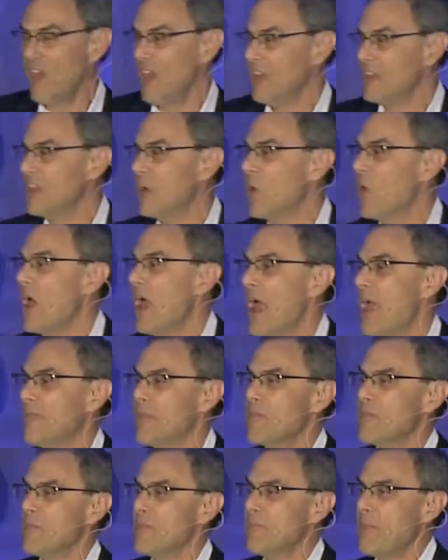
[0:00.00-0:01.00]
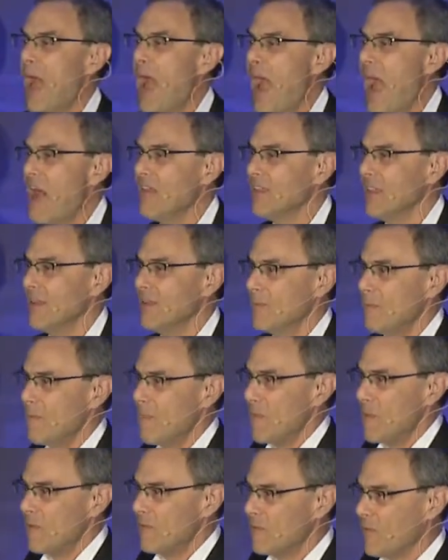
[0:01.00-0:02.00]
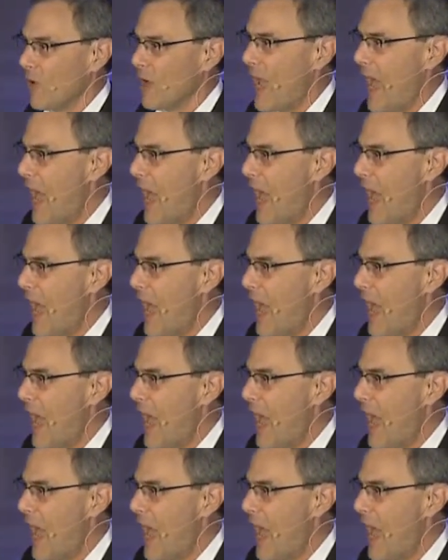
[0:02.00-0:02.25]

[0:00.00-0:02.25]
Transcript: You know, the palette for